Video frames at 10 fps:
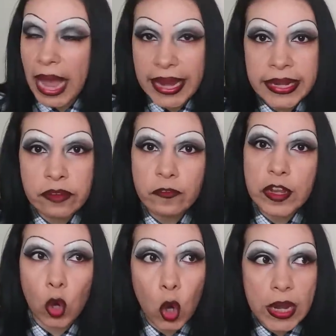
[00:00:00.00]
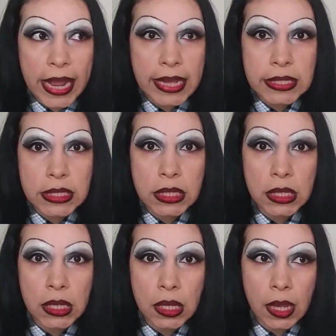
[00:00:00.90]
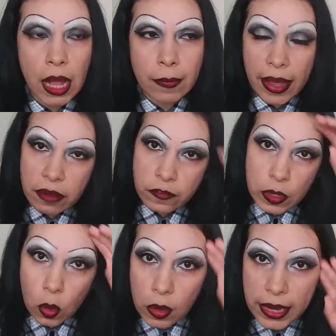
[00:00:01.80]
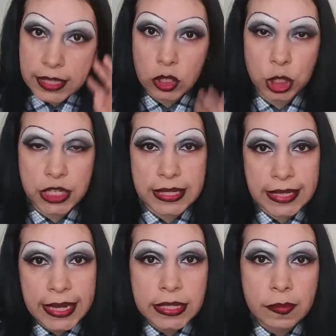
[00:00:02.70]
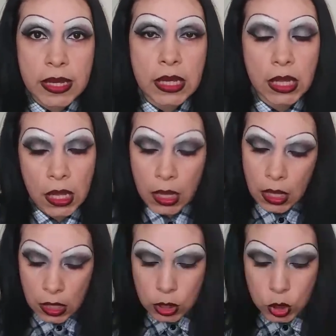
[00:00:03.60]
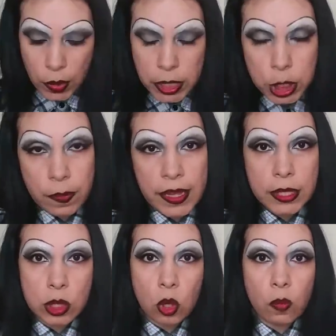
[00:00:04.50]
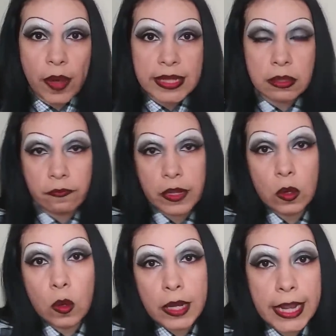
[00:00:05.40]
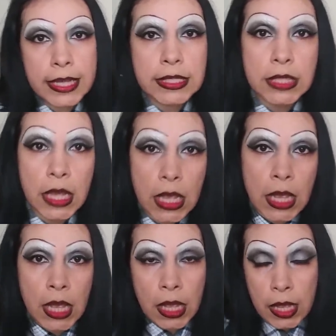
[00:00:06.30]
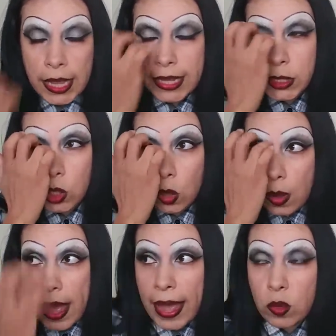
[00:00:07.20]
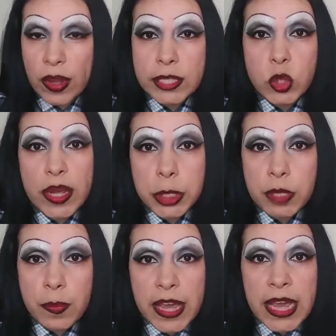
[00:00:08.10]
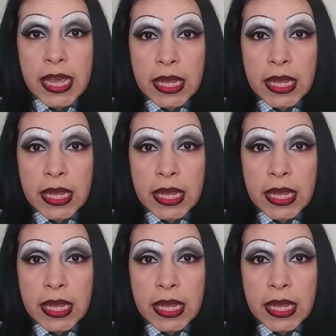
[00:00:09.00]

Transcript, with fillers: I need frijoles. I'm out of frijoles. So she sends me to HEB to go buy some frijoles. And so I went to HEB